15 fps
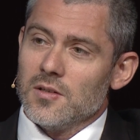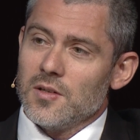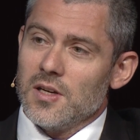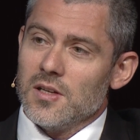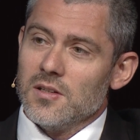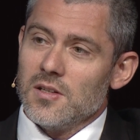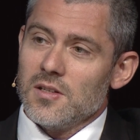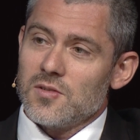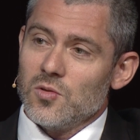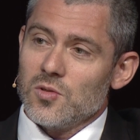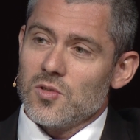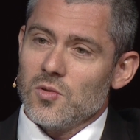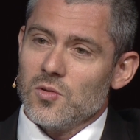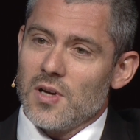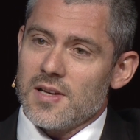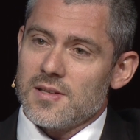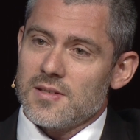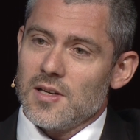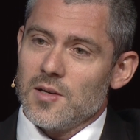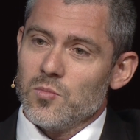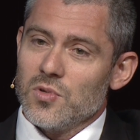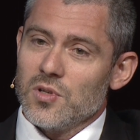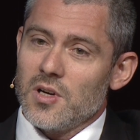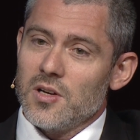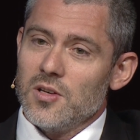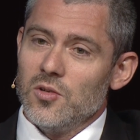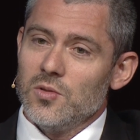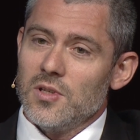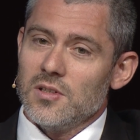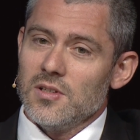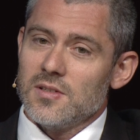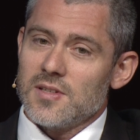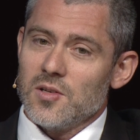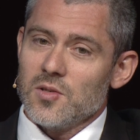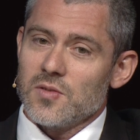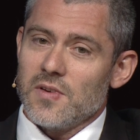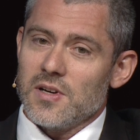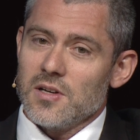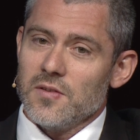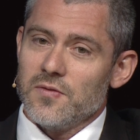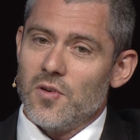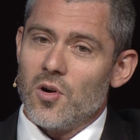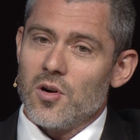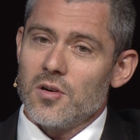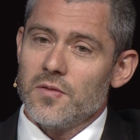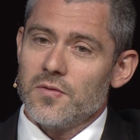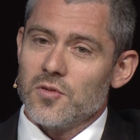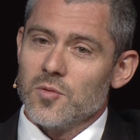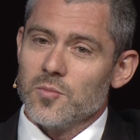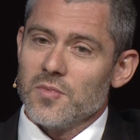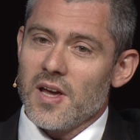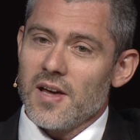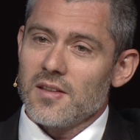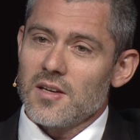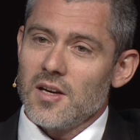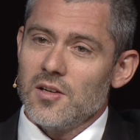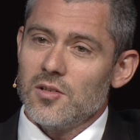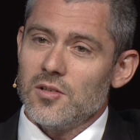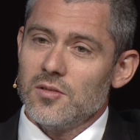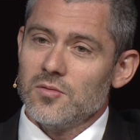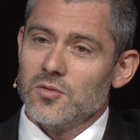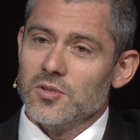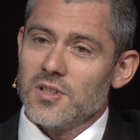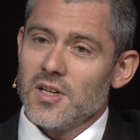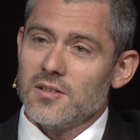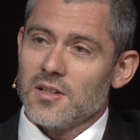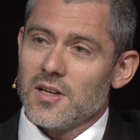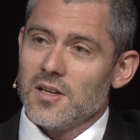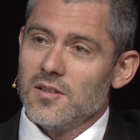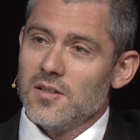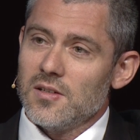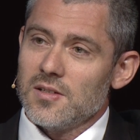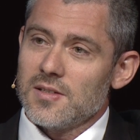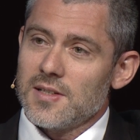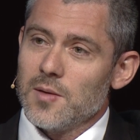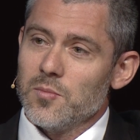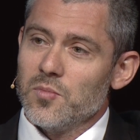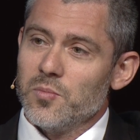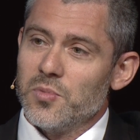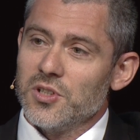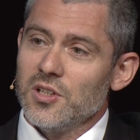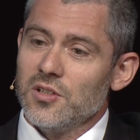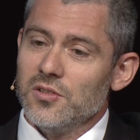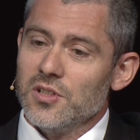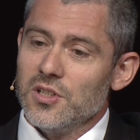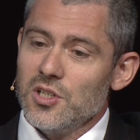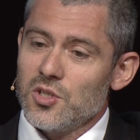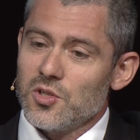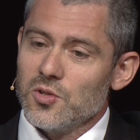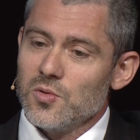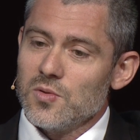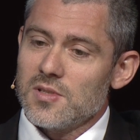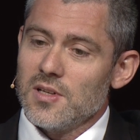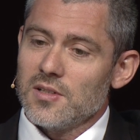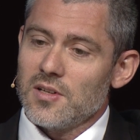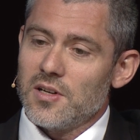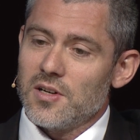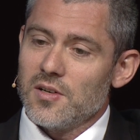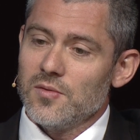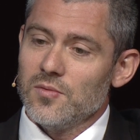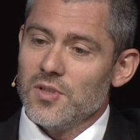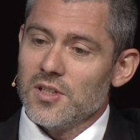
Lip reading: And that's also has some, I know that it sounds very far from healthcare. On the other hand, there are some particular issues that are